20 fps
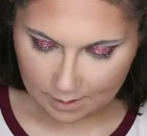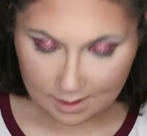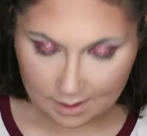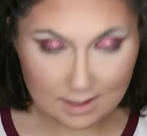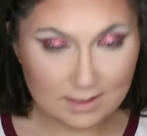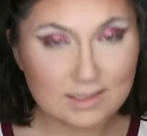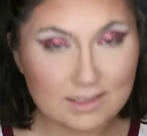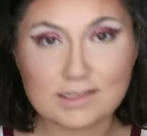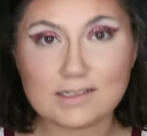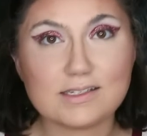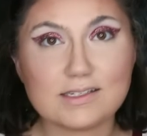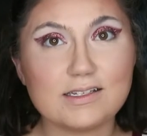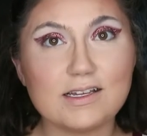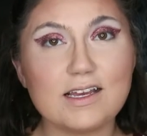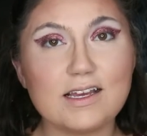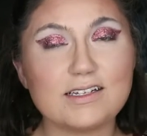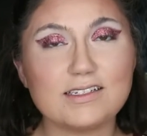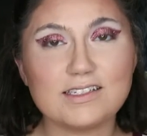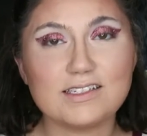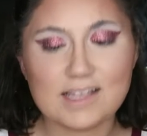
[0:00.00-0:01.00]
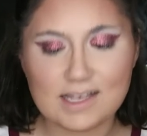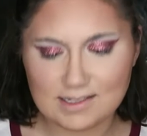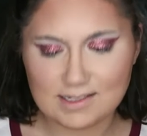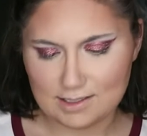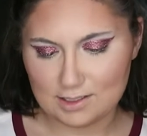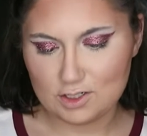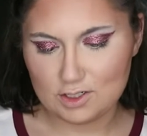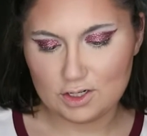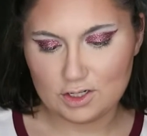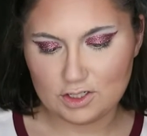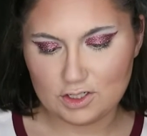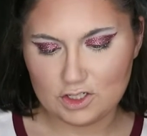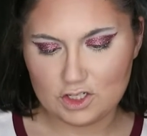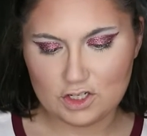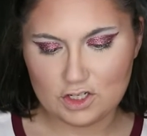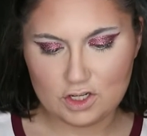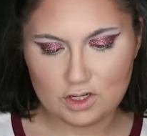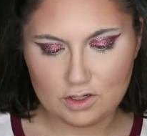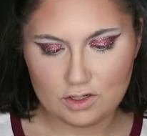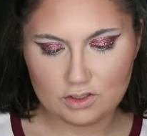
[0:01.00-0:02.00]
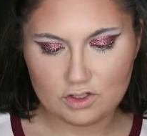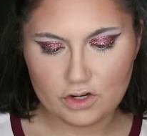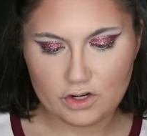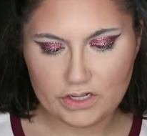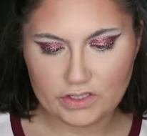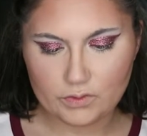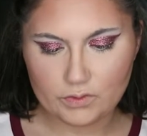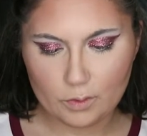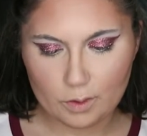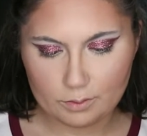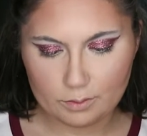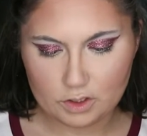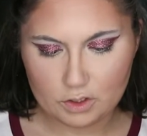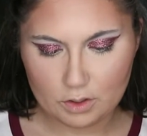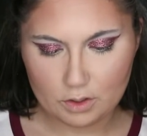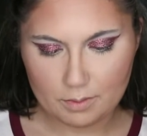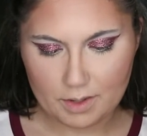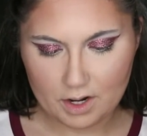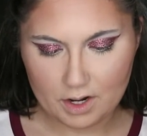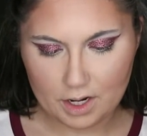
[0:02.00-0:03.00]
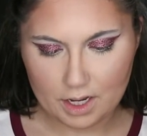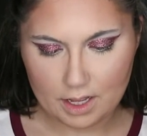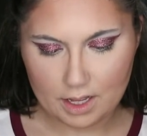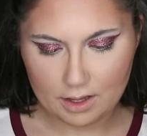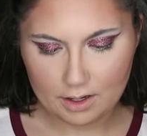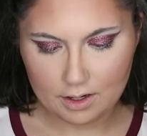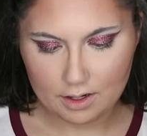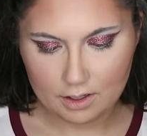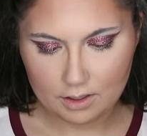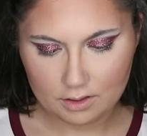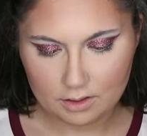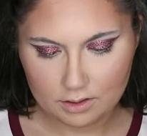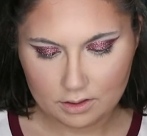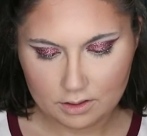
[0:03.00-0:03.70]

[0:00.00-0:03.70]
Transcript: It says it transforms to a berry color.